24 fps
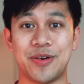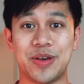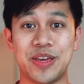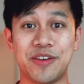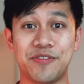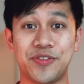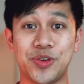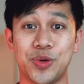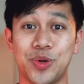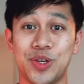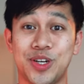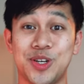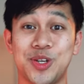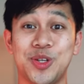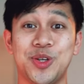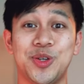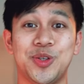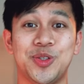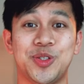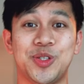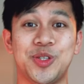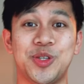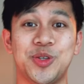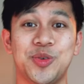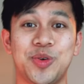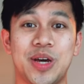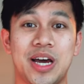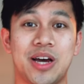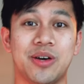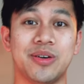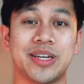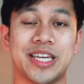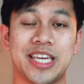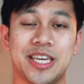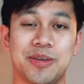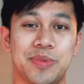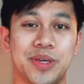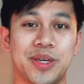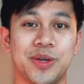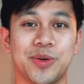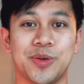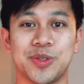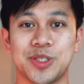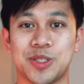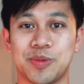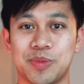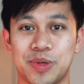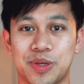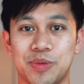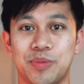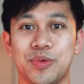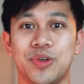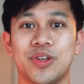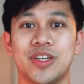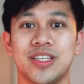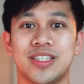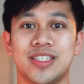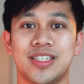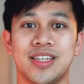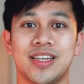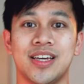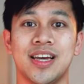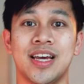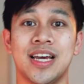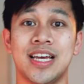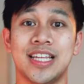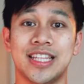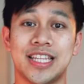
If you're new to our Keep Being Awesome community,